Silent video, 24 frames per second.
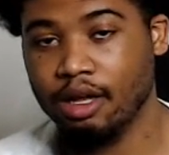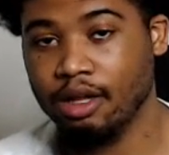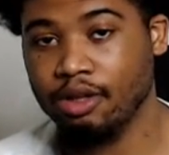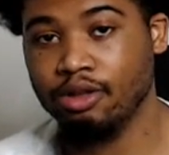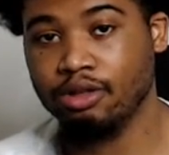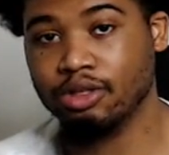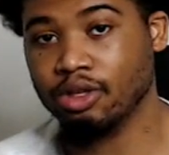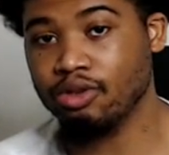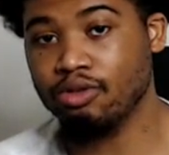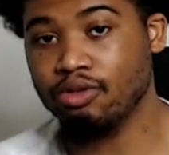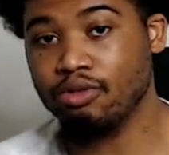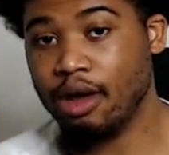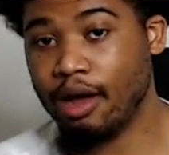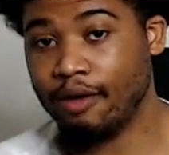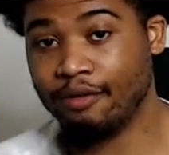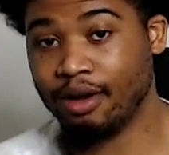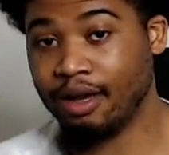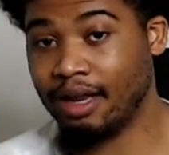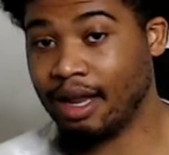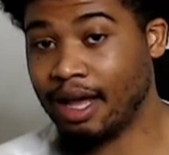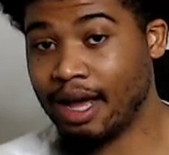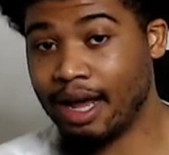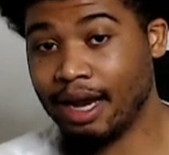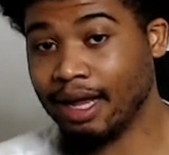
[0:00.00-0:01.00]
So you have a
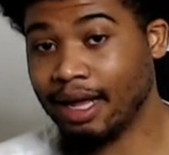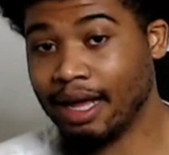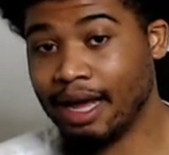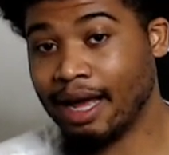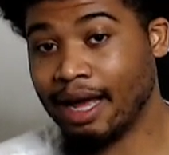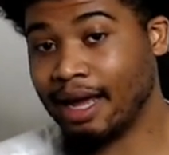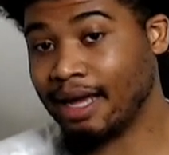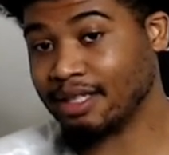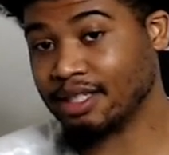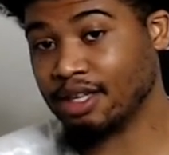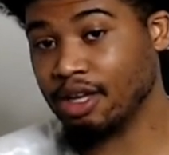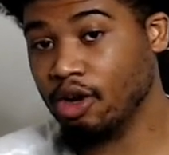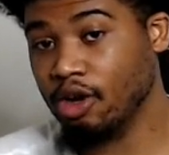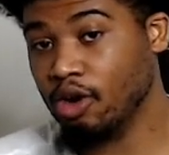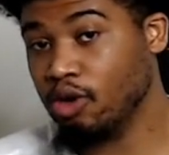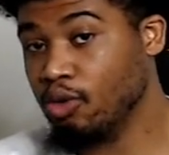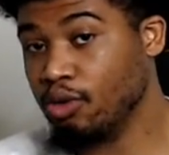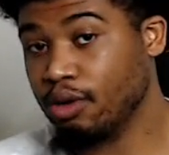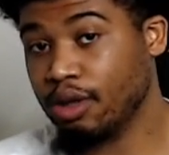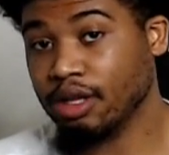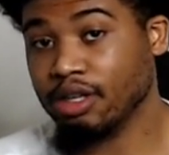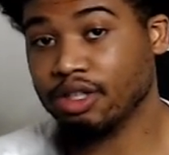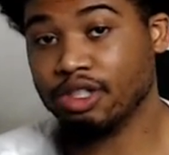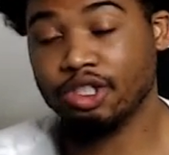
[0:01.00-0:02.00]
lot of guys who
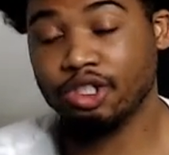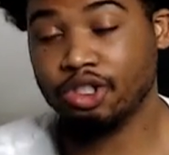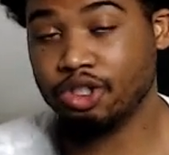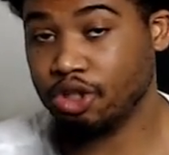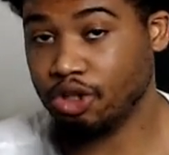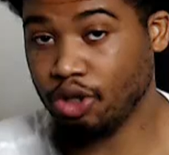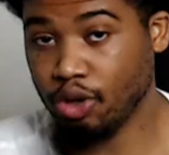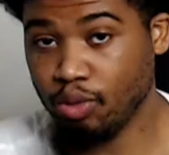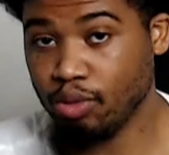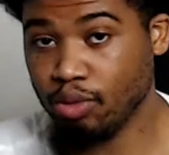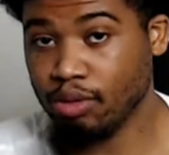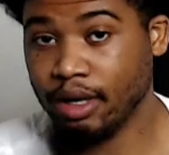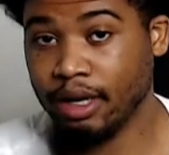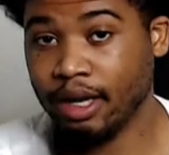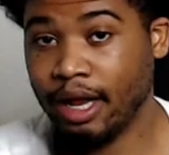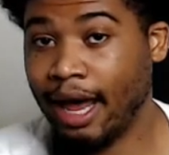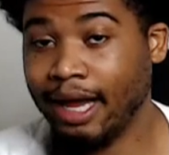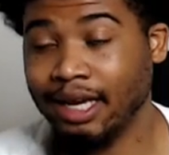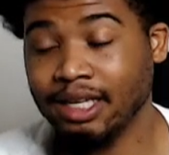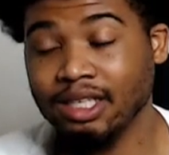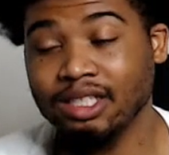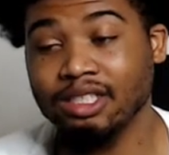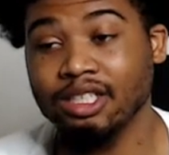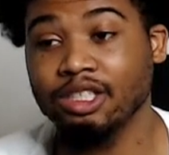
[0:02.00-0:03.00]
can
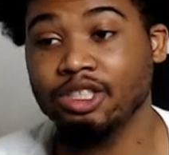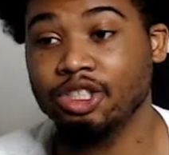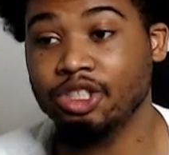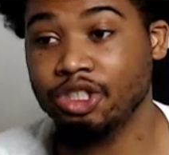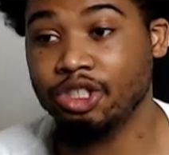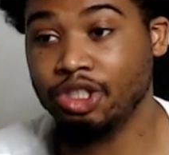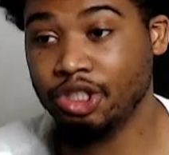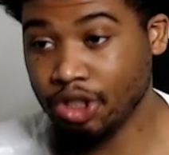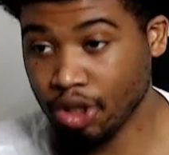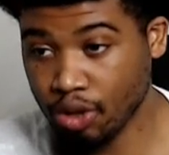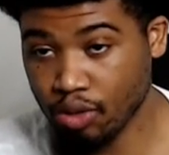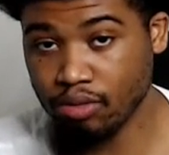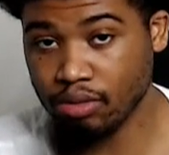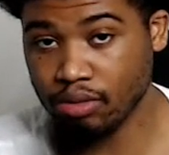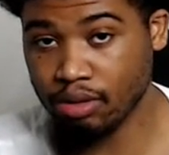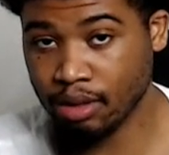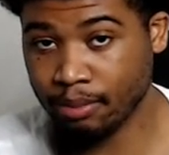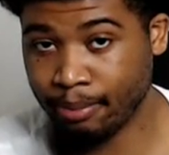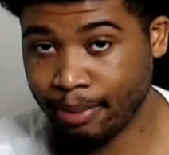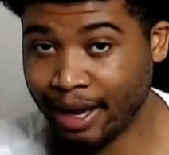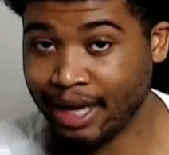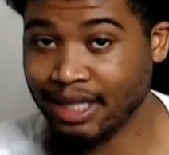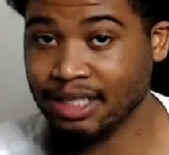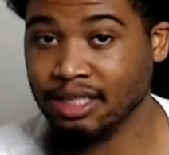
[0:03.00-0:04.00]
actually shoot the
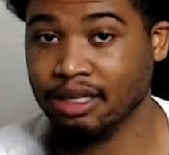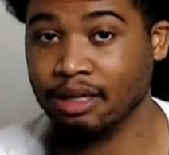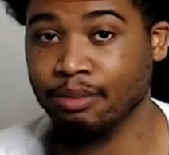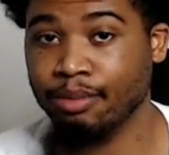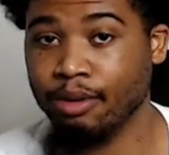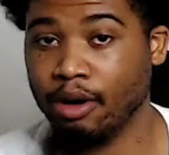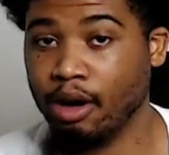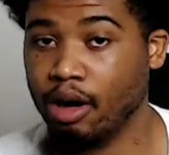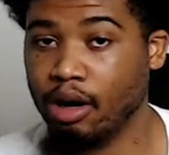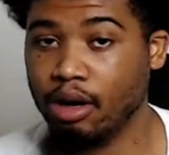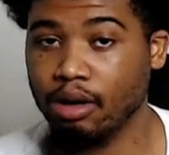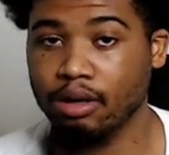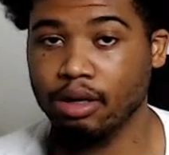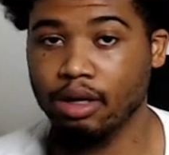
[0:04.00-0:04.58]
basketball.